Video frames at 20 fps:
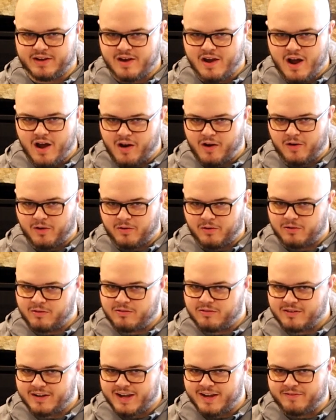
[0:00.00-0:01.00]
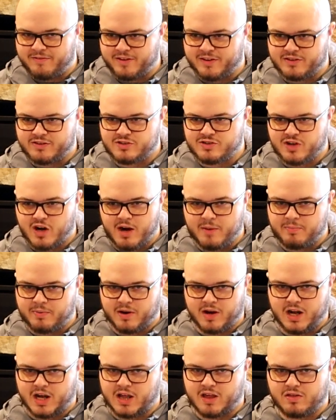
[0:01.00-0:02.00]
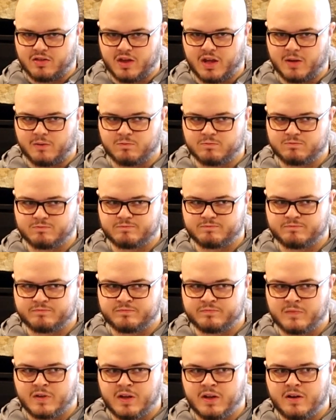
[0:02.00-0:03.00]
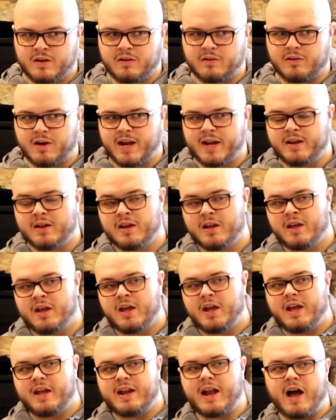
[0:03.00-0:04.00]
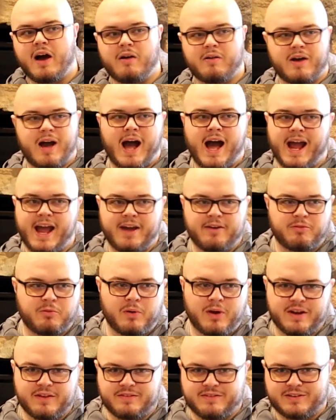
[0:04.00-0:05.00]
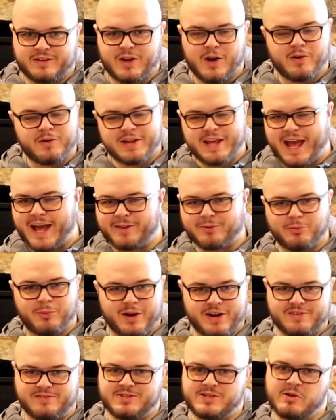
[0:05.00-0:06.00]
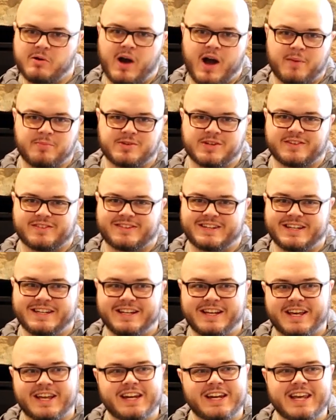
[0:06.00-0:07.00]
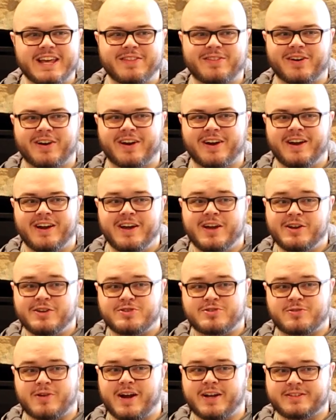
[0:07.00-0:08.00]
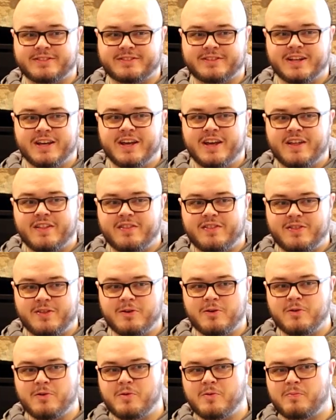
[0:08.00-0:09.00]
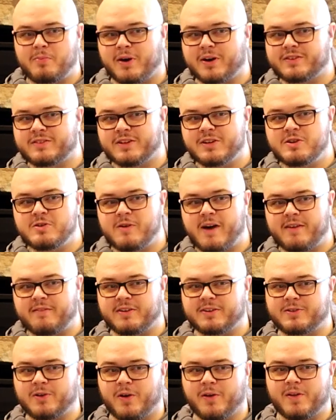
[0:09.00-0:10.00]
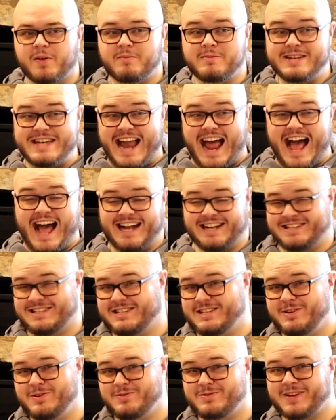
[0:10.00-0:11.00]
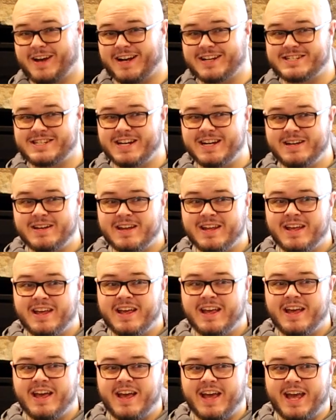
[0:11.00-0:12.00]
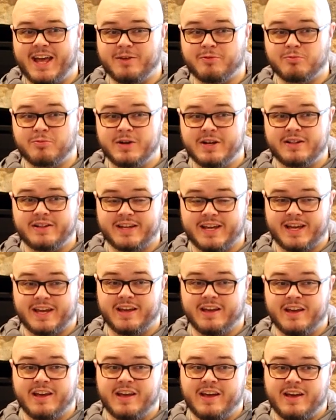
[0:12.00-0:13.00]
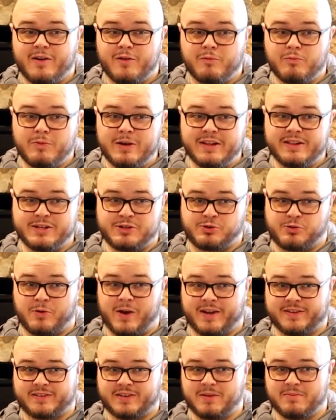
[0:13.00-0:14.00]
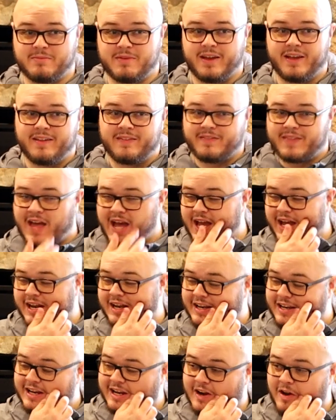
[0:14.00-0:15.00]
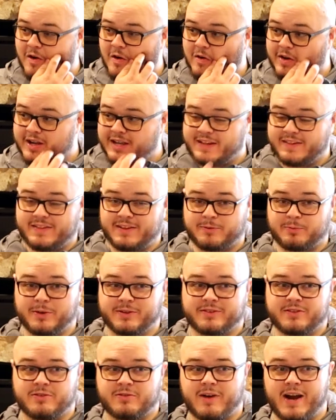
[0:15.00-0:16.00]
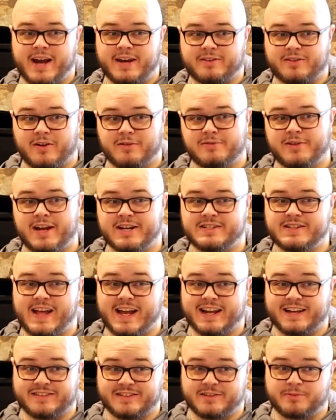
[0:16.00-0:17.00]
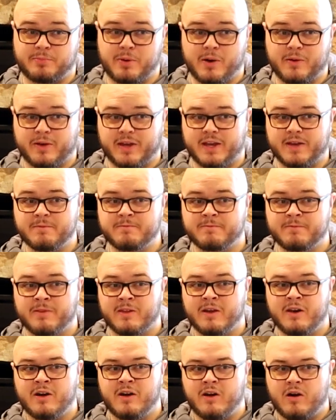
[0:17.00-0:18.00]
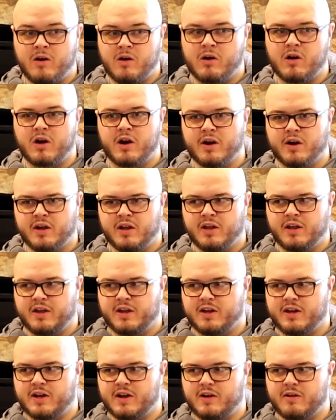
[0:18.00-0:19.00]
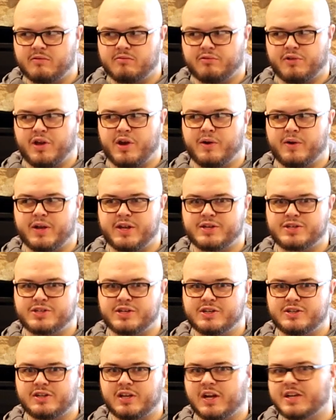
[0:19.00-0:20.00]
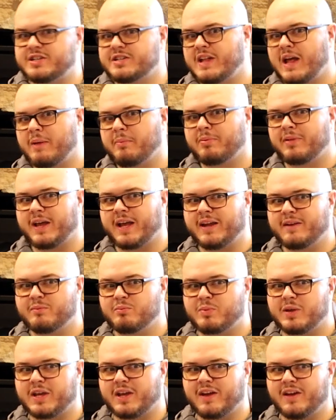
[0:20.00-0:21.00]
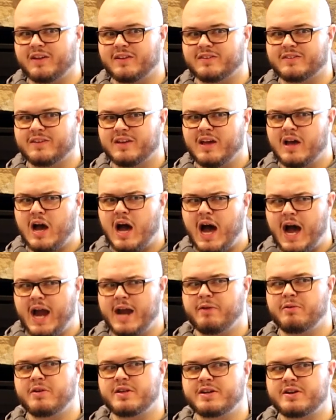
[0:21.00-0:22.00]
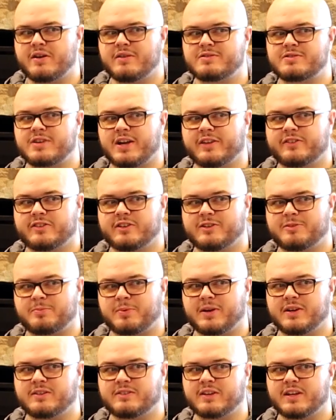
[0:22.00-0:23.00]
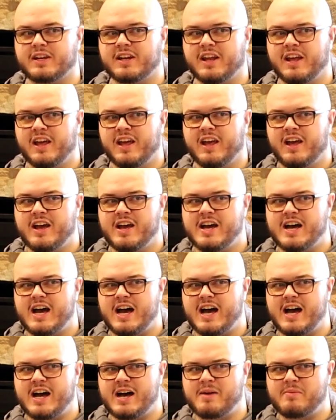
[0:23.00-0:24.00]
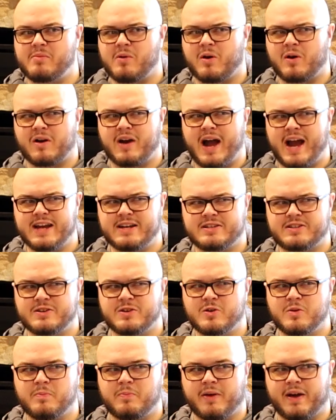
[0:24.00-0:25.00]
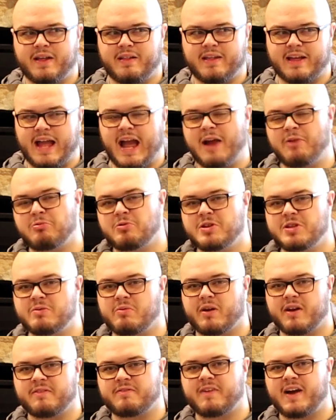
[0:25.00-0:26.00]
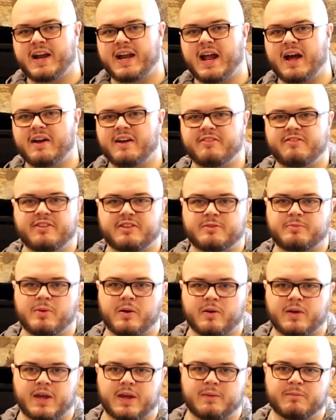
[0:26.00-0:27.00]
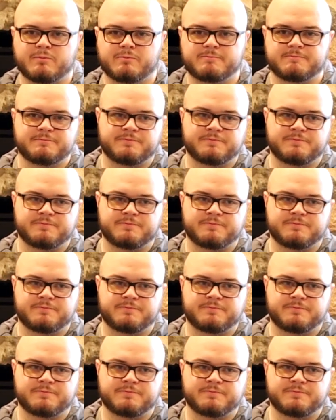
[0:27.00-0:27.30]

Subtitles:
know if it's sharp or anything, right? Now, Cody has one of two options. He can either trust the person whoever told him not to touch it and really, really trust him that, you know, this person's right, don't touch that because it's pokey. Or, you know, Cody should touch that plant because I really don't trust this person, or I do, but like I really want to find out if it's pokey.